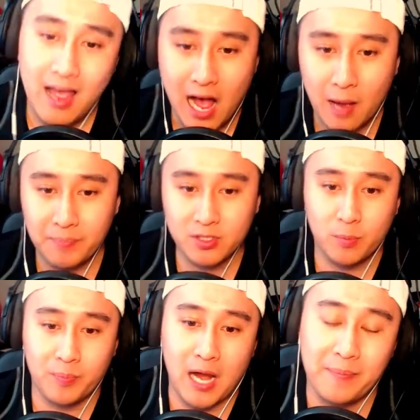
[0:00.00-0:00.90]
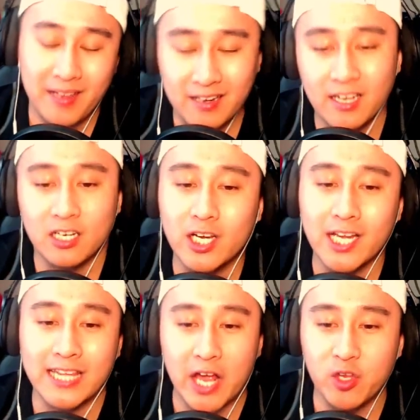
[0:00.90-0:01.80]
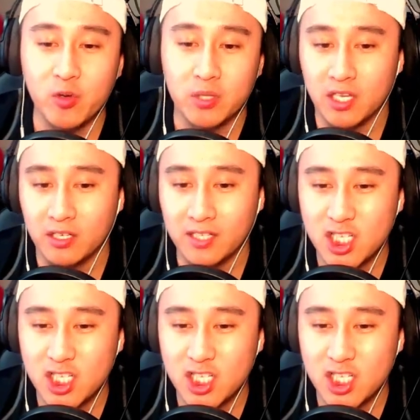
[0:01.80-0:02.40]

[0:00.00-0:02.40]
I'll be super happy. Like, look at that. You literally